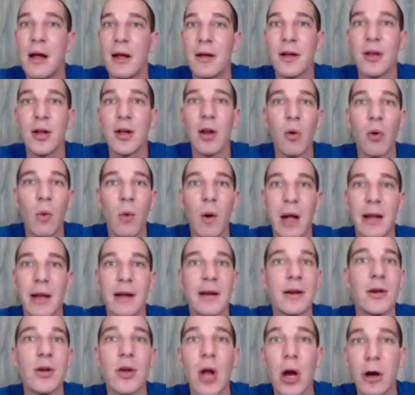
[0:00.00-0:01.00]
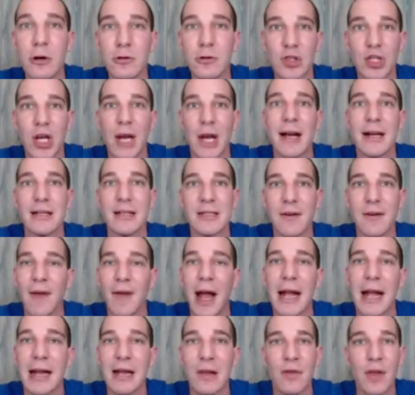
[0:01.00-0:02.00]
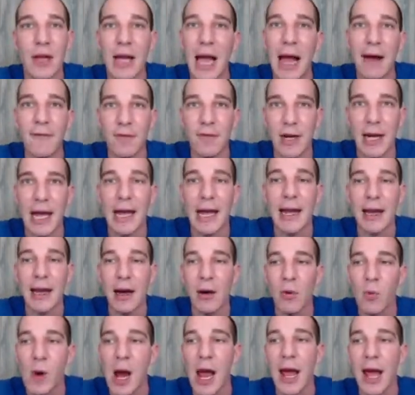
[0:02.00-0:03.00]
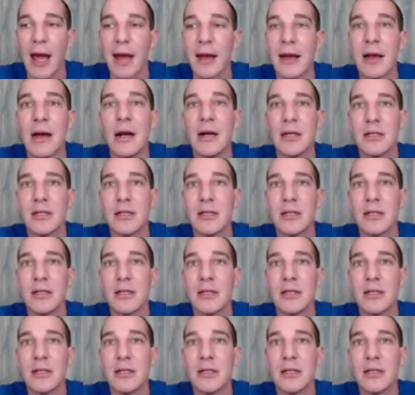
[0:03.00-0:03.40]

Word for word: You don't want no chance of anything ever getting away